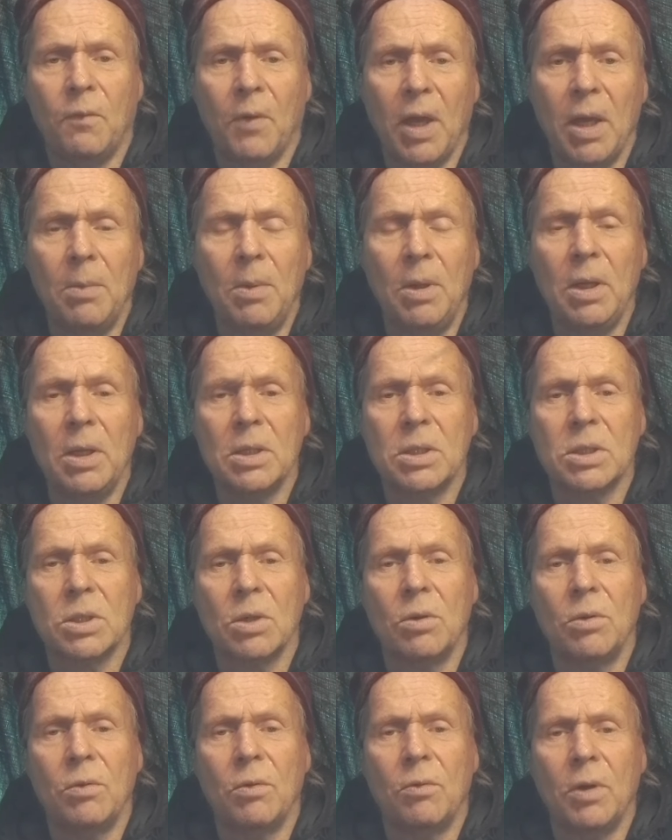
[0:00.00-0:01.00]
families
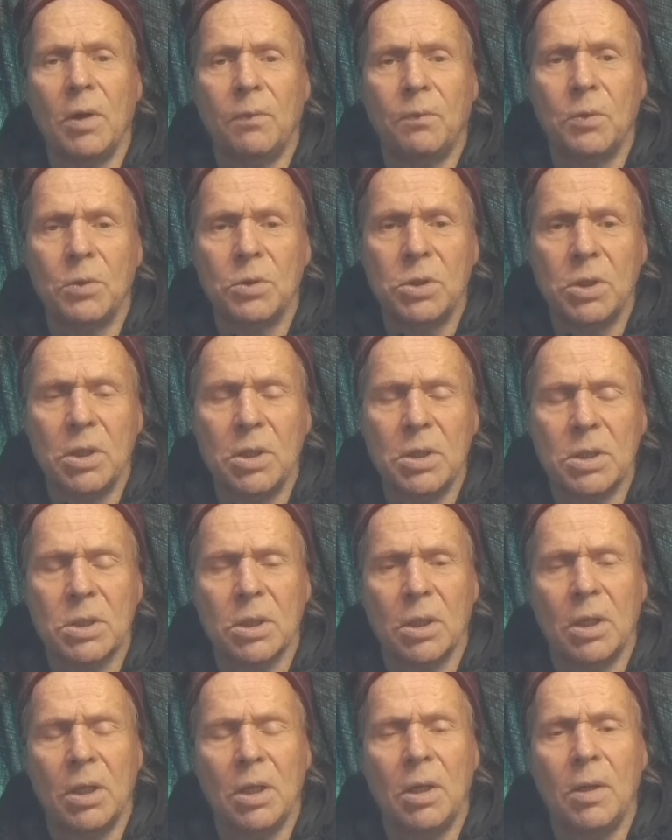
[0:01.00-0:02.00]
and
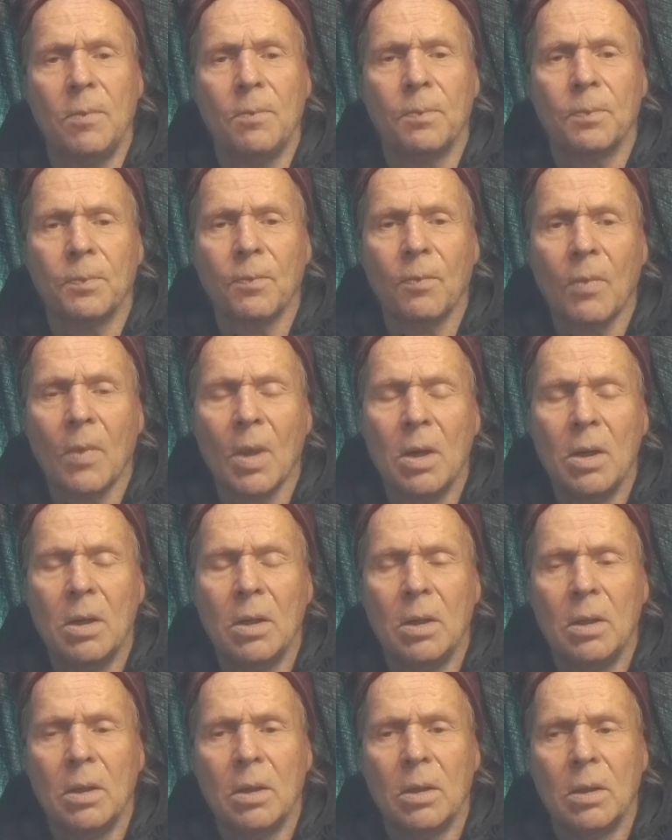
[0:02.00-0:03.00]
refugees and
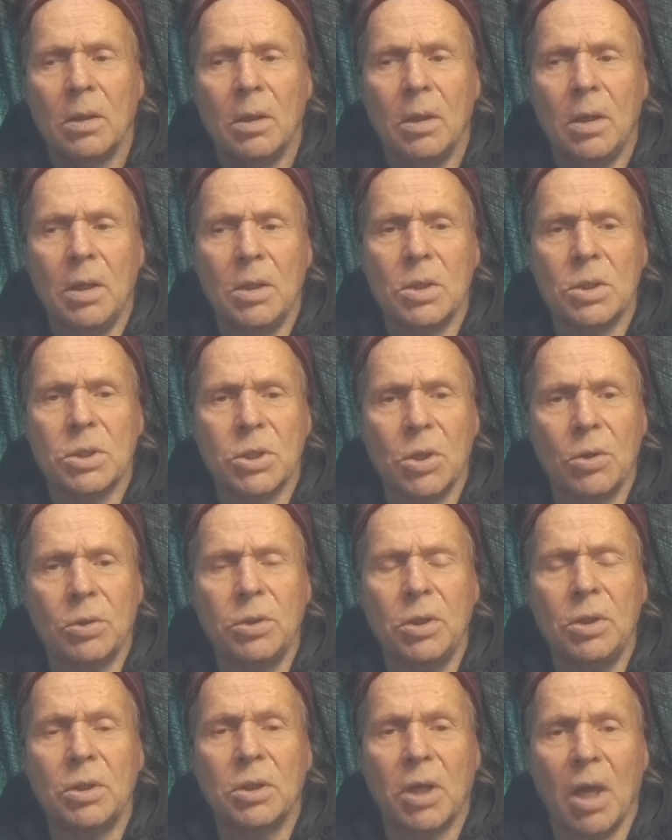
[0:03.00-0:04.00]

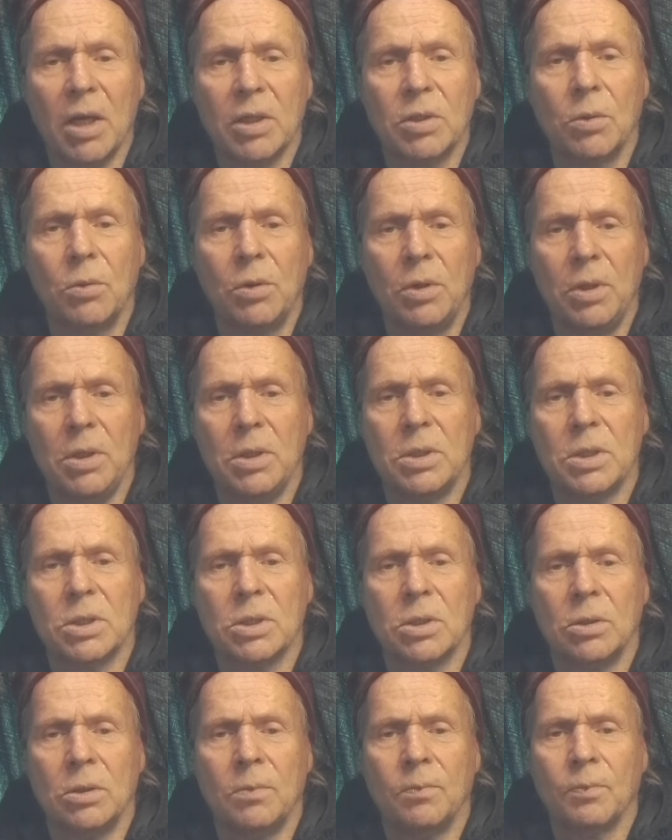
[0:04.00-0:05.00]
certain
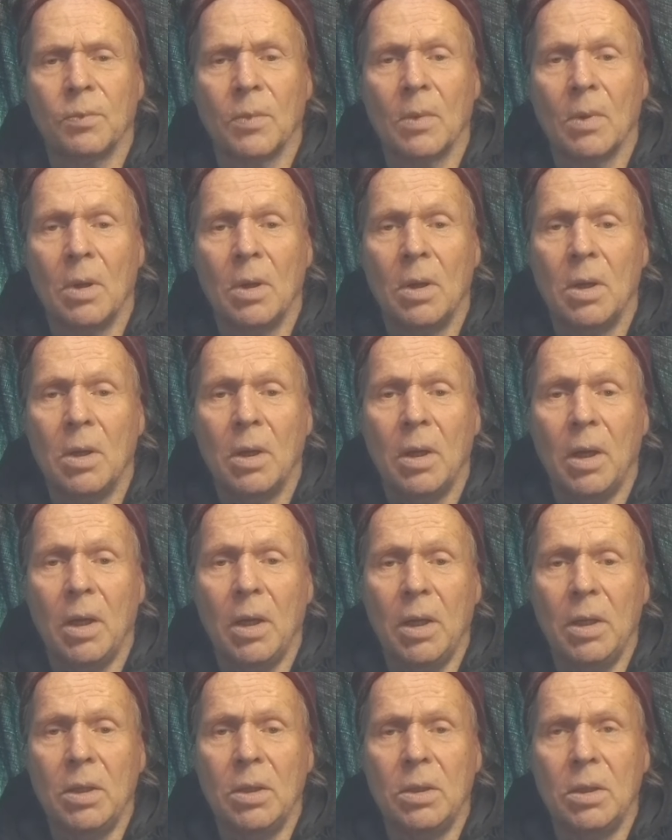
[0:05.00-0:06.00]
categories.
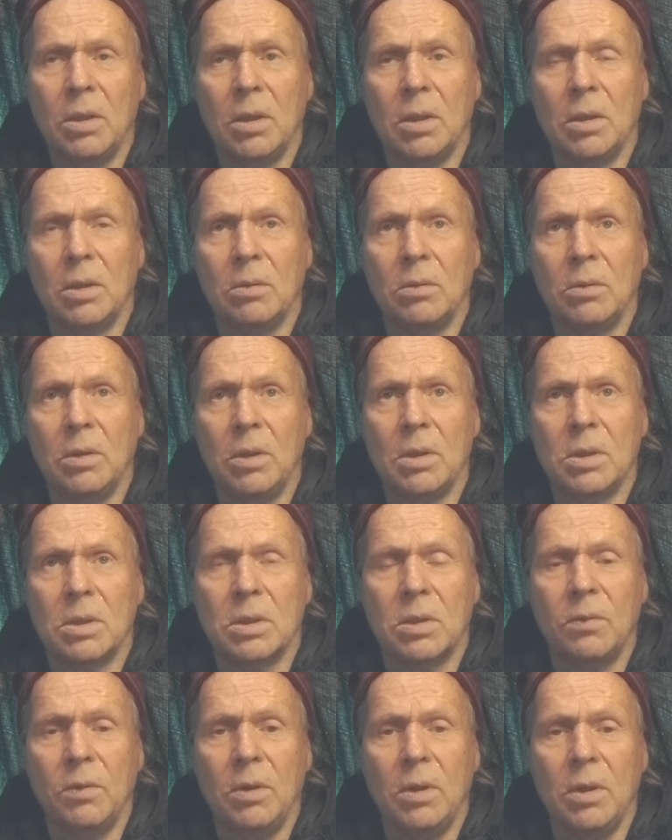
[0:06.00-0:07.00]

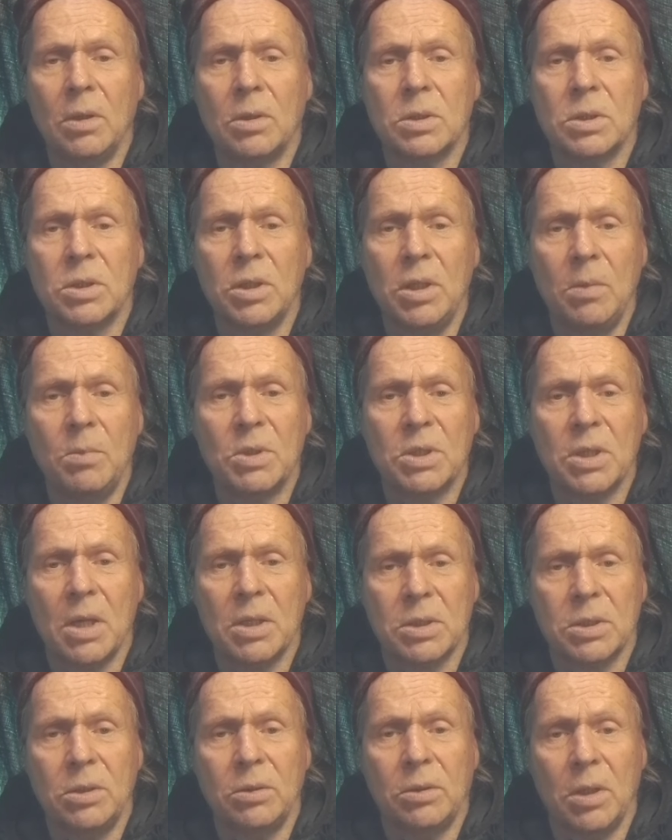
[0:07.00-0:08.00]
It seems
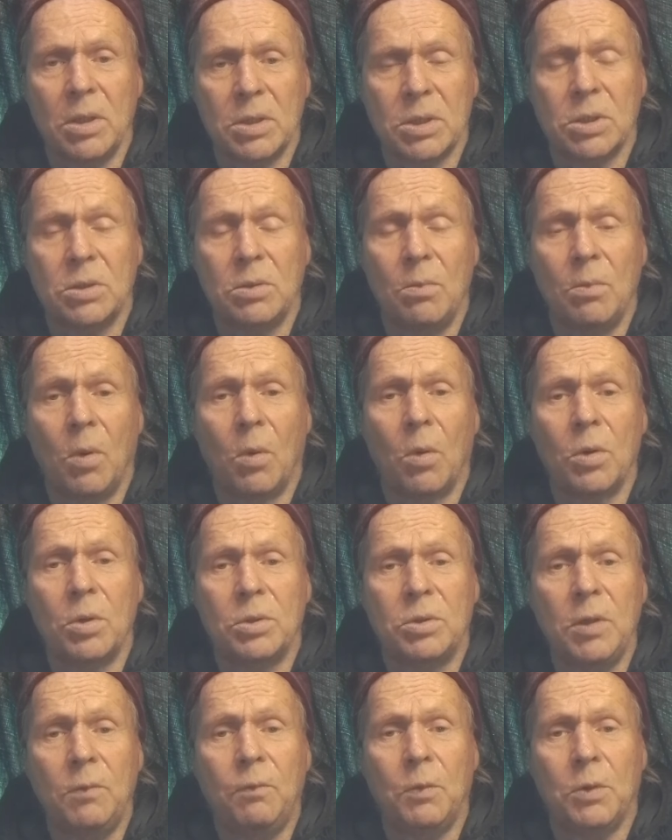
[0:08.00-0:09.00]
as it is more
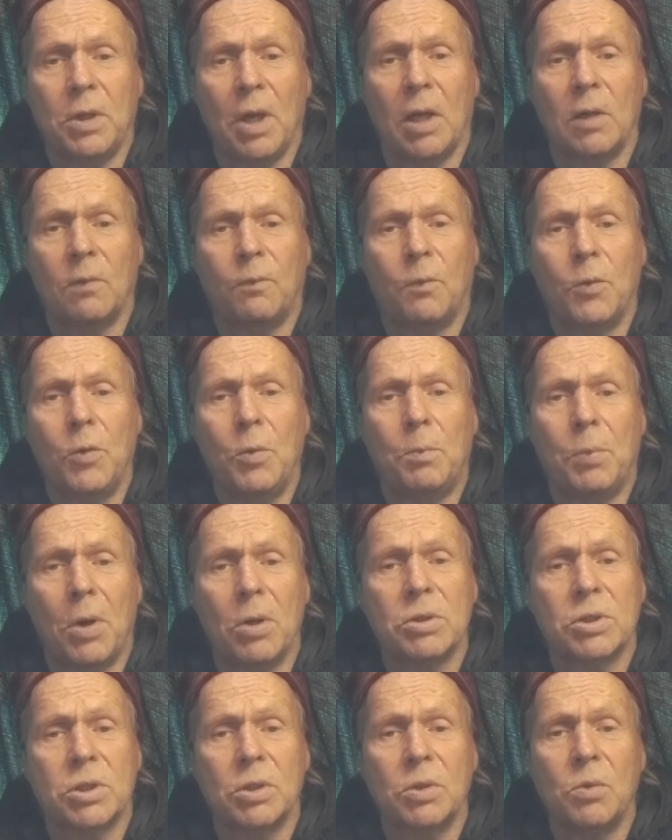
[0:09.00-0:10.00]
difficult for a
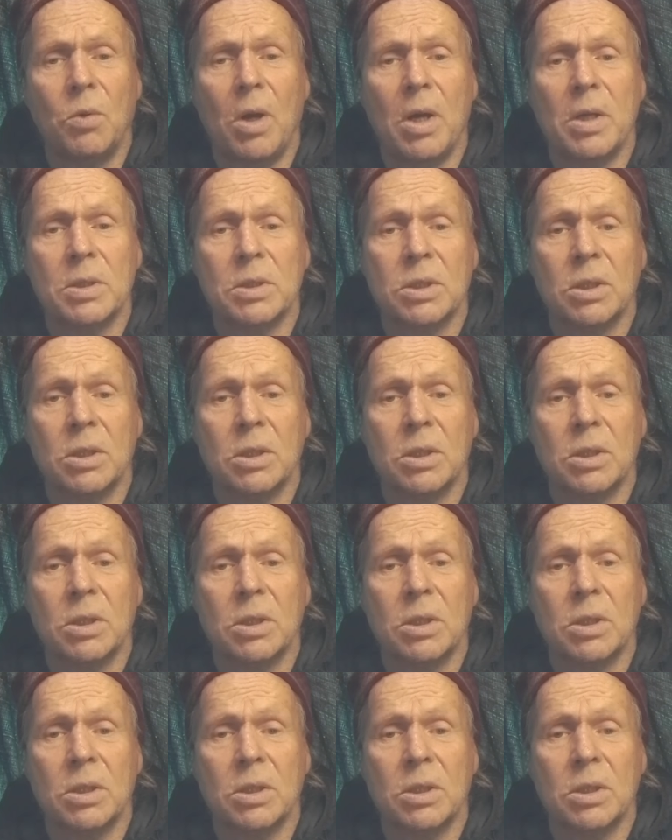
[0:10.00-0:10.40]
person